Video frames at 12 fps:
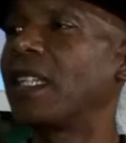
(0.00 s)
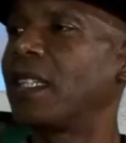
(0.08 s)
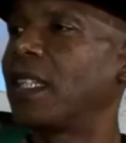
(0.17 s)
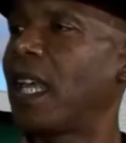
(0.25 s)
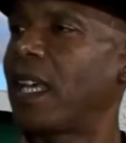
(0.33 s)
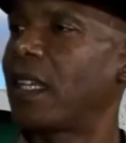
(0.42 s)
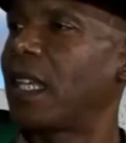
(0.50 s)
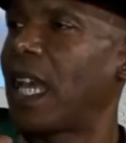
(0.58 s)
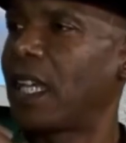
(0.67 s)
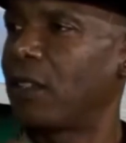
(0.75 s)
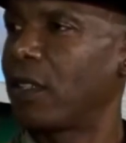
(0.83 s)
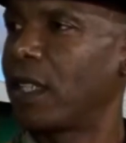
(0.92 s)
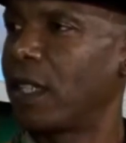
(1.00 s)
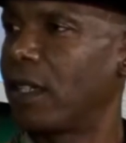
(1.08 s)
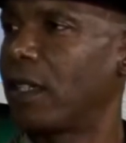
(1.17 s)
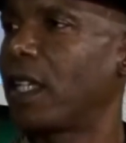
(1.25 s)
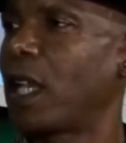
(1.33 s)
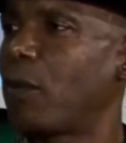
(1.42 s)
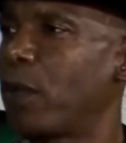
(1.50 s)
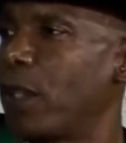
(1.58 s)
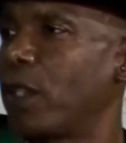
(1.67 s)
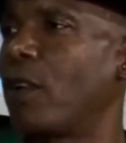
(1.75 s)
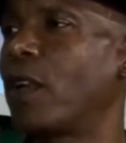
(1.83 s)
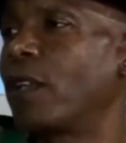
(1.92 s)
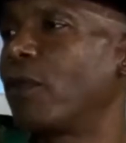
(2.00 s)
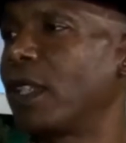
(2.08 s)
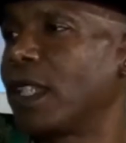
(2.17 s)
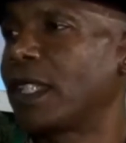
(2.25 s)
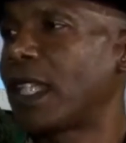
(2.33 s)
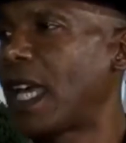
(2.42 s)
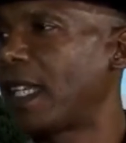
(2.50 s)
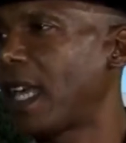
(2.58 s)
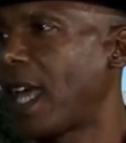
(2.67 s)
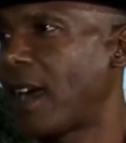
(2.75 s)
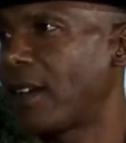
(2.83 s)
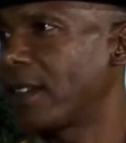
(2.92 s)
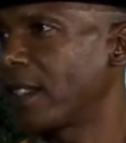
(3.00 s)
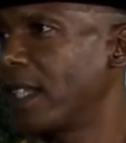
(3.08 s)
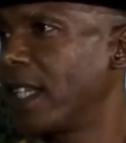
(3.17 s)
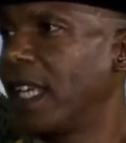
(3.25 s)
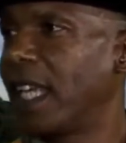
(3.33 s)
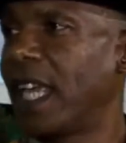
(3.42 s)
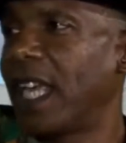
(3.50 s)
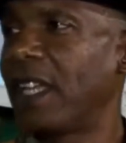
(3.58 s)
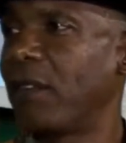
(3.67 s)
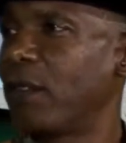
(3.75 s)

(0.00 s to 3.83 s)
it didn't have a liner in there, and I put it on and went inside the house, and it